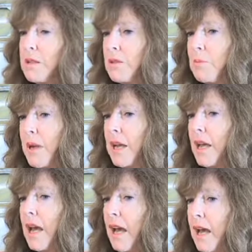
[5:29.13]
So
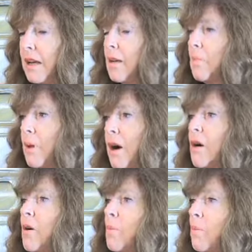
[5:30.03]
Bank A can
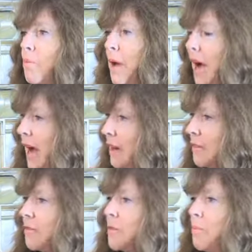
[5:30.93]
borrow back
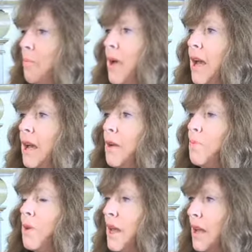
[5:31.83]
from Bank
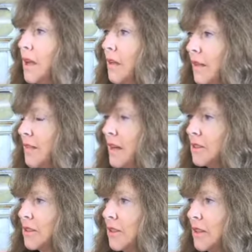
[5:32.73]
B the
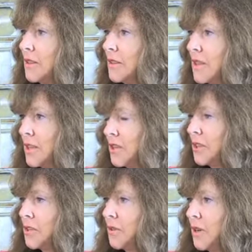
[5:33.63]
$1,000 they
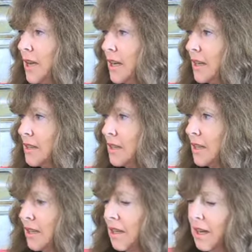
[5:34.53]
just created
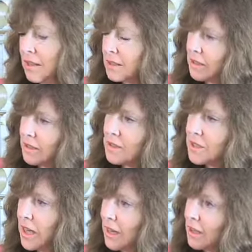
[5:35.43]
and clear the
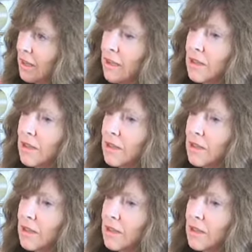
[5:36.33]
check.